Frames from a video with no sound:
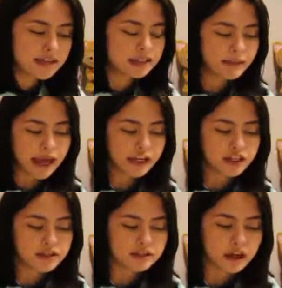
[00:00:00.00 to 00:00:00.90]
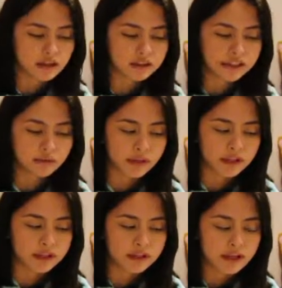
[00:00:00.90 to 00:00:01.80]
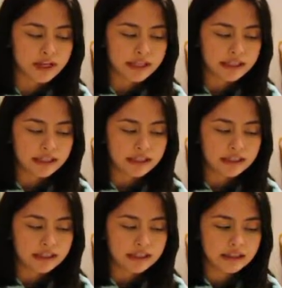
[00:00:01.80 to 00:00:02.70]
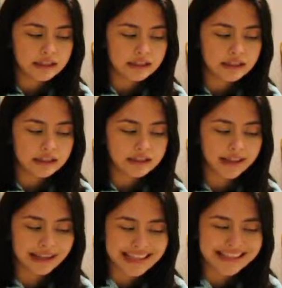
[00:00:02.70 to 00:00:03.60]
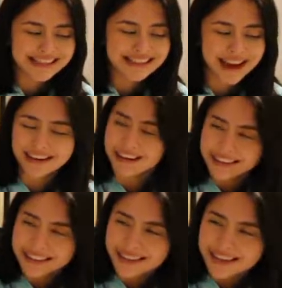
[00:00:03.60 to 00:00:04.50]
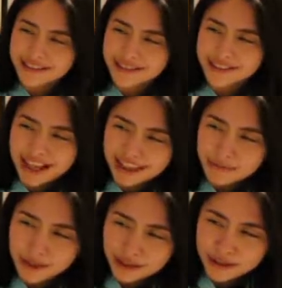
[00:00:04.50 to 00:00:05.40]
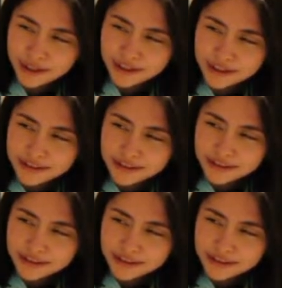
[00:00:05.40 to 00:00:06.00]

Spanish is not a language that is technically native to Latin America.